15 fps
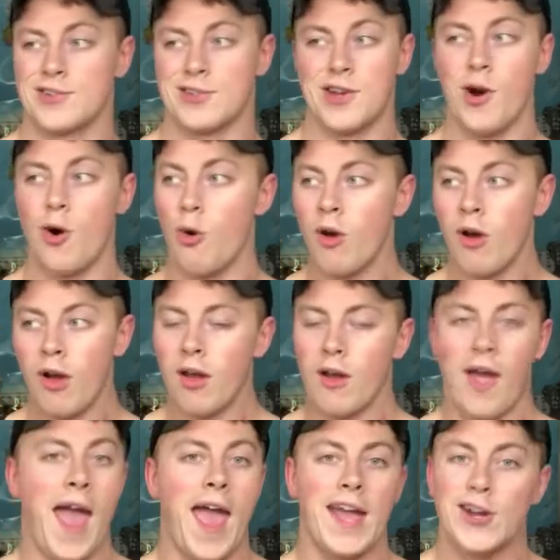There's no
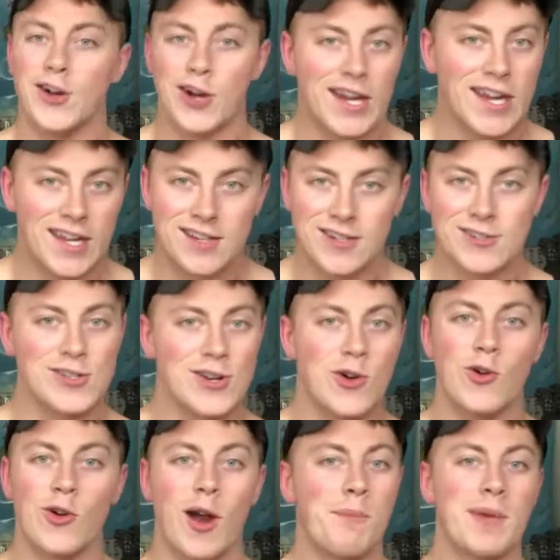hangry, there's
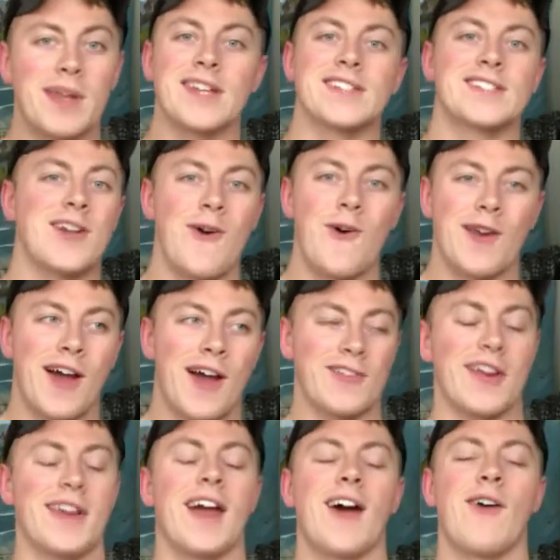no grumpiness going
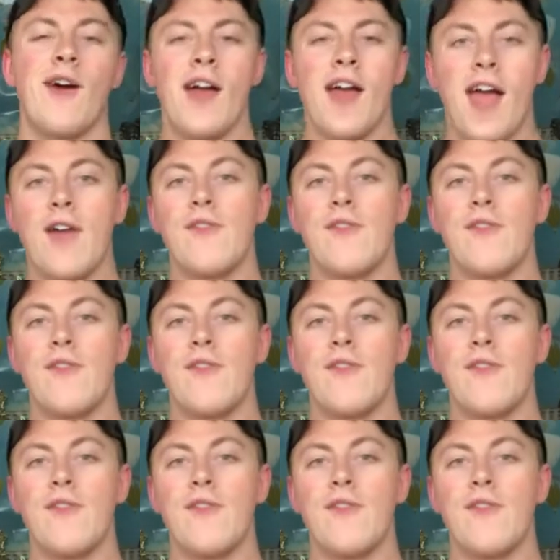on right now.